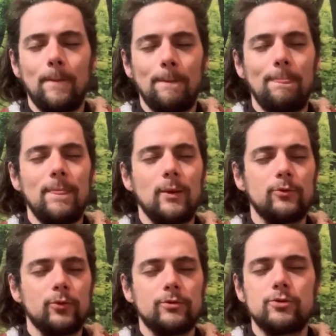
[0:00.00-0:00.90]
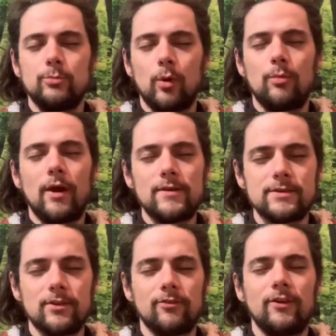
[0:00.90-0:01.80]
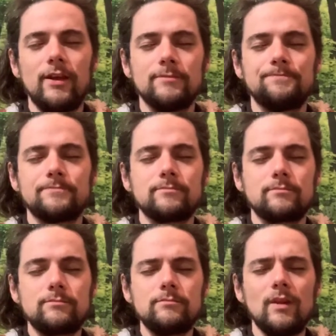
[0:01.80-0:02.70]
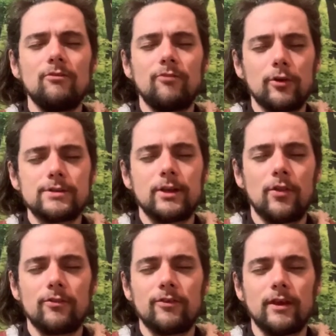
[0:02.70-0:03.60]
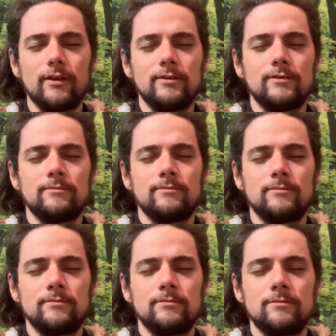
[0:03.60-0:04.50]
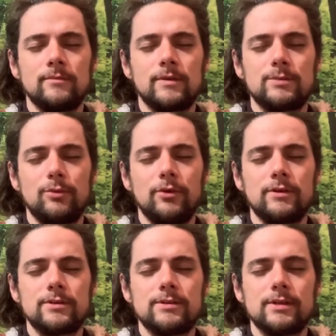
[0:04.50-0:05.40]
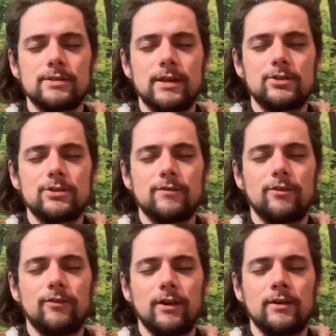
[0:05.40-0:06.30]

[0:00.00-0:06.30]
Now we'll do 2 more breaths at the feet, focusing on the feet. Experiences, sensations of the feet.